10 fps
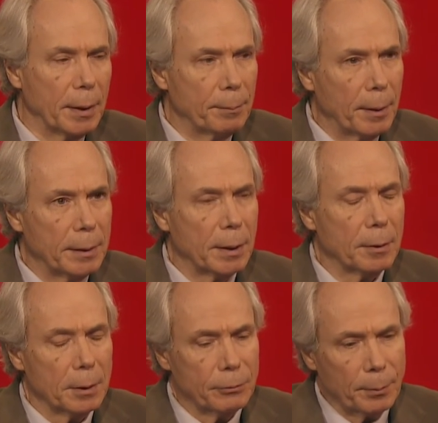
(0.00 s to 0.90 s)
inmates, I
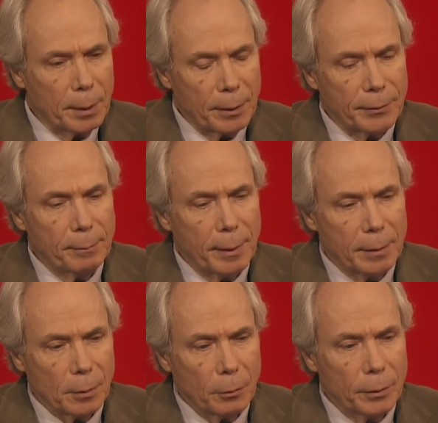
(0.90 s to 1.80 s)
heard it from enough
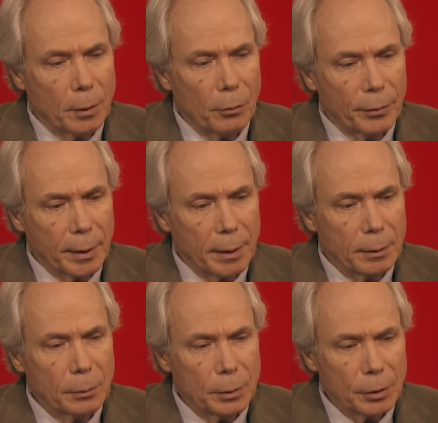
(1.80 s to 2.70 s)
inmates over and over again
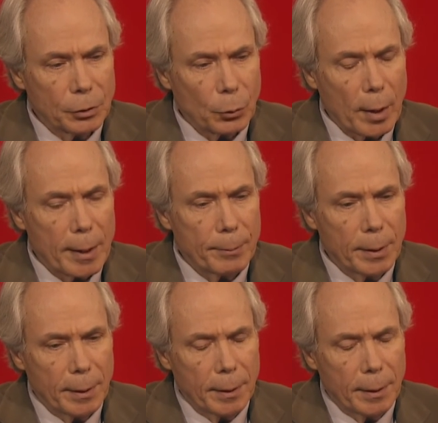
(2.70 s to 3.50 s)
who described